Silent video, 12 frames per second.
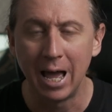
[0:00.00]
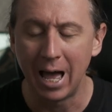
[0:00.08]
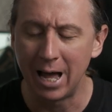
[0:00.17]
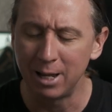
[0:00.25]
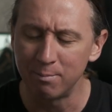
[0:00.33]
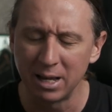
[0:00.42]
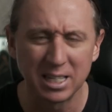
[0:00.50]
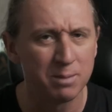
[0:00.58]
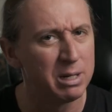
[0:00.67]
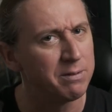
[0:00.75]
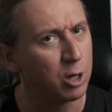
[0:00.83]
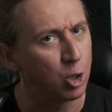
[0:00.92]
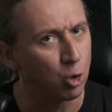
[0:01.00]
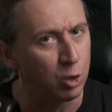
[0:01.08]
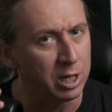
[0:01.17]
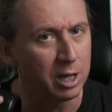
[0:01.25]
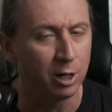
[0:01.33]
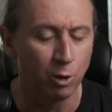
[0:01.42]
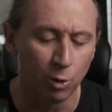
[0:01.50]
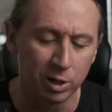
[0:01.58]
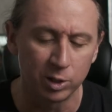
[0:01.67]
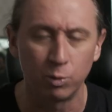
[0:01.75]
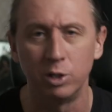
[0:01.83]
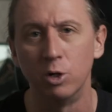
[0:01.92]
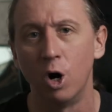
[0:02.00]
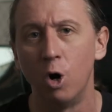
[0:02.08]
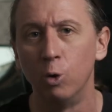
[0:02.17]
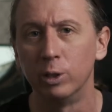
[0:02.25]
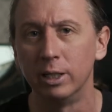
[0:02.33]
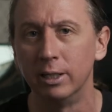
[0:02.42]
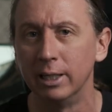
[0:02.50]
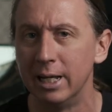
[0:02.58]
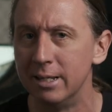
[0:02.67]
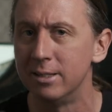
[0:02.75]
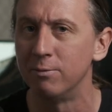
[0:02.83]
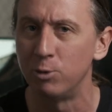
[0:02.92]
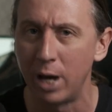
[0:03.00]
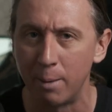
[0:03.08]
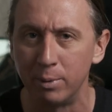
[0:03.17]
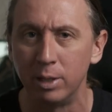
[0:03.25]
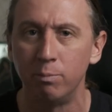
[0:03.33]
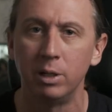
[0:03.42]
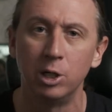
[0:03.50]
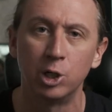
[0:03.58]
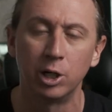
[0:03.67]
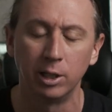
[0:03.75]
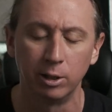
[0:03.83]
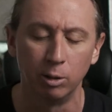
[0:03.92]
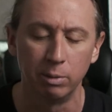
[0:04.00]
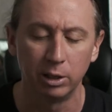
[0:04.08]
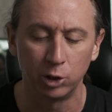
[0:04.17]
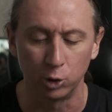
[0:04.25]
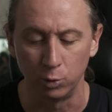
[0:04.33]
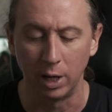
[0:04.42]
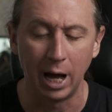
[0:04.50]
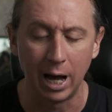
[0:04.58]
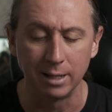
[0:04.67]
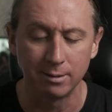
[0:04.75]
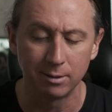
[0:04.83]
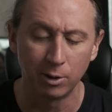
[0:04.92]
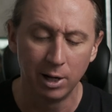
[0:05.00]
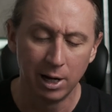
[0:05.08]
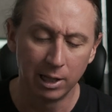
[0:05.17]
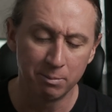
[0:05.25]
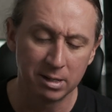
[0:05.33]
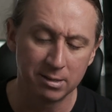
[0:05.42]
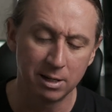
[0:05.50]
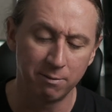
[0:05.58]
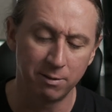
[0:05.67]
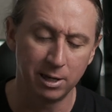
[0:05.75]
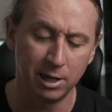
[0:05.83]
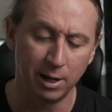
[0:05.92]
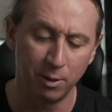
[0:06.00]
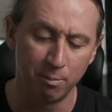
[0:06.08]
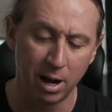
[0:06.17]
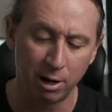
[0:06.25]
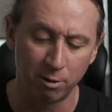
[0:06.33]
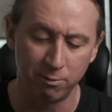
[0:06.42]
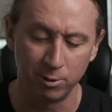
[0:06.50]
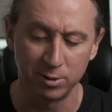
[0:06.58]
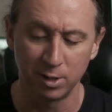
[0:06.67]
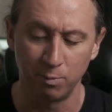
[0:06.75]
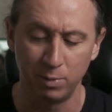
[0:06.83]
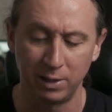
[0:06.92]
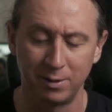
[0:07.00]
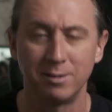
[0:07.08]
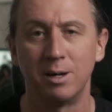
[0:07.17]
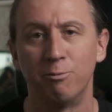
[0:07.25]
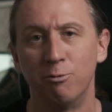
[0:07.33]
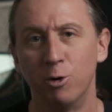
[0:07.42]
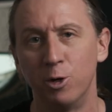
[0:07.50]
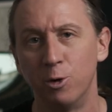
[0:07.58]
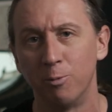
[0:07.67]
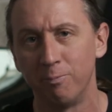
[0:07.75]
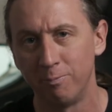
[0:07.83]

and it makes a bit of a creaking noise when you're holding the lens if you happen to pinch it a little bit too hard. So let me see if the microphones can pick this up for you.